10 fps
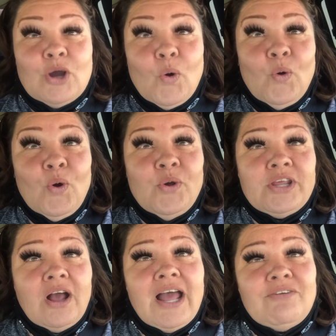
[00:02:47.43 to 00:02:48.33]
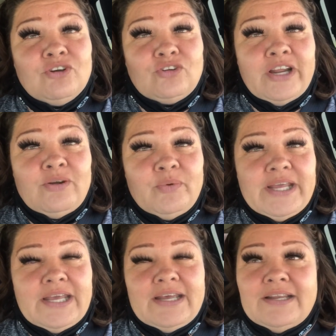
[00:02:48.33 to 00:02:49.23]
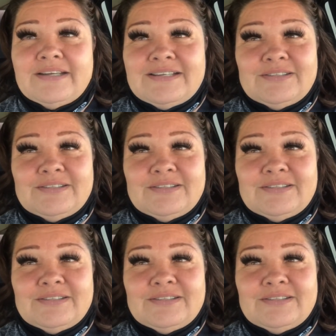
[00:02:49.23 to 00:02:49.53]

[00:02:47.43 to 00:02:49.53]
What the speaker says: Oh, y'all have a great weekend.